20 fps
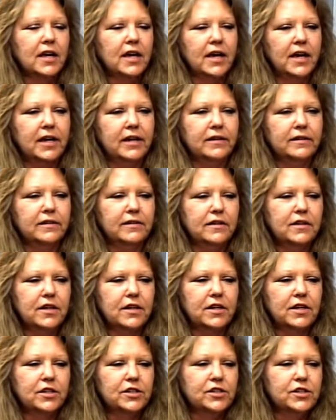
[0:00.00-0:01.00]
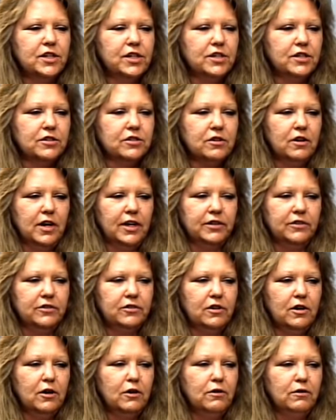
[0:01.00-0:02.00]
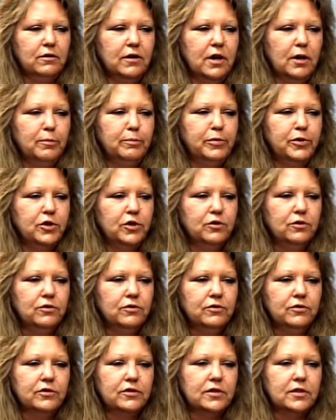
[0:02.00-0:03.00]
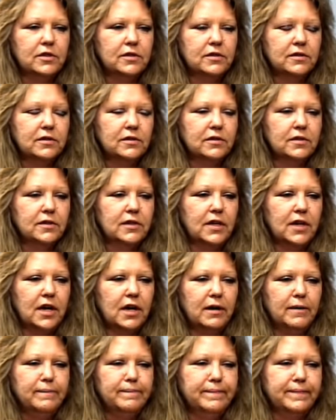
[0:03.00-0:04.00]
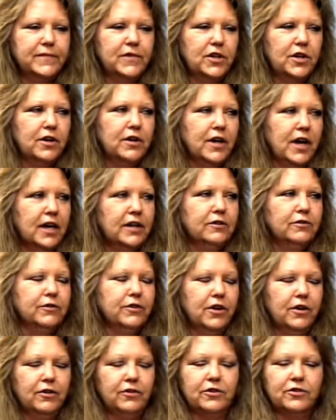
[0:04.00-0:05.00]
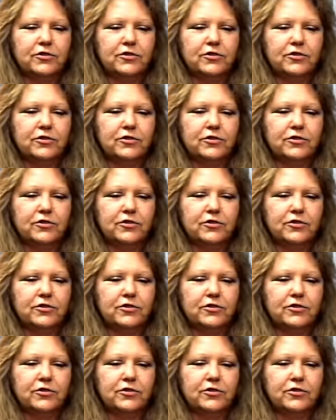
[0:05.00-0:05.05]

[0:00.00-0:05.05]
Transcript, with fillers: And she just got so abused um, you know, and I don't know.